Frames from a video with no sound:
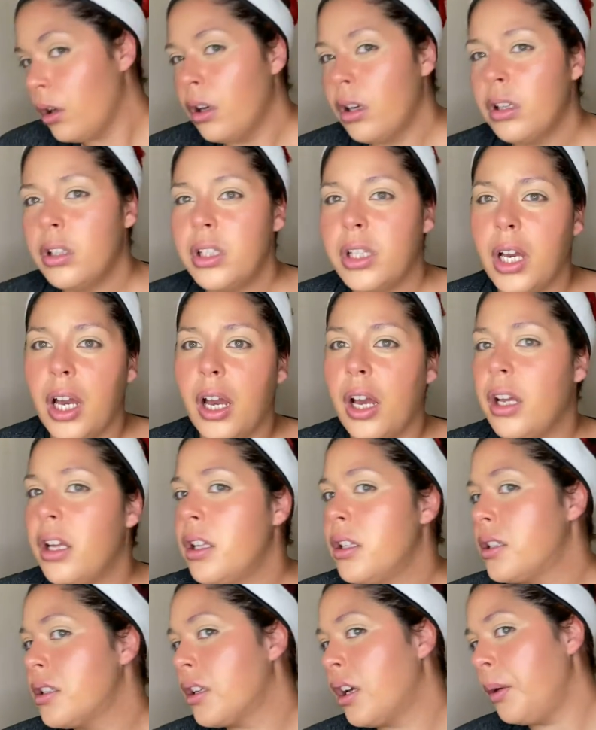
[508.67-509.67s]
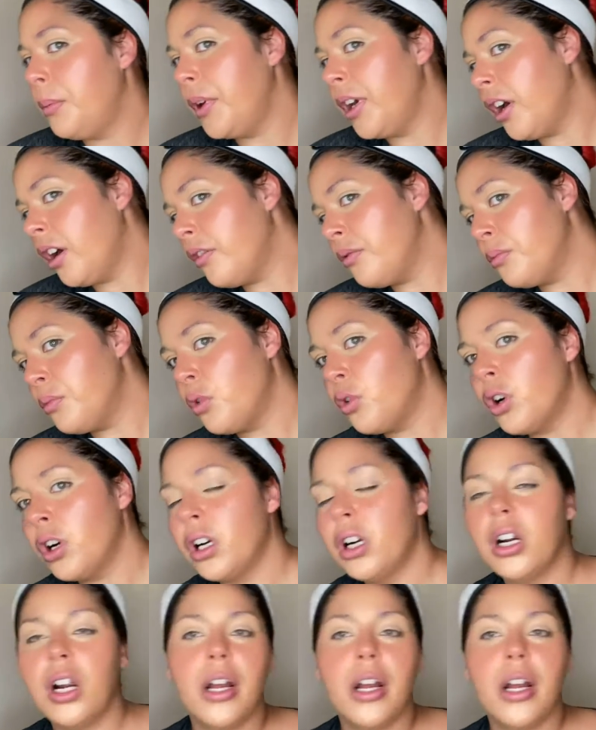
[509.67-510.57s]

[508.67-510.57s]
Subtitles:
Yeah, it's coming off more,